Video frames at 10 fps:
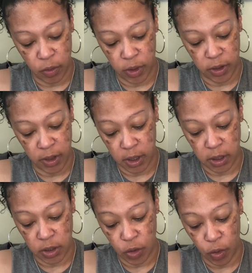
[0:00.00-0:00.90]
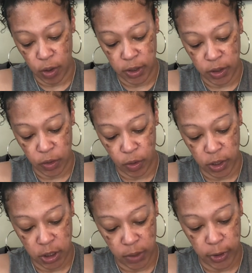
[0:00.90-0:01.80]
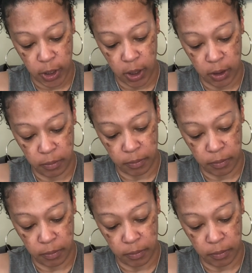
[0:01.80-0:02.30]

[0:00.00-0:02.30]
with a Taurus or a Gemini.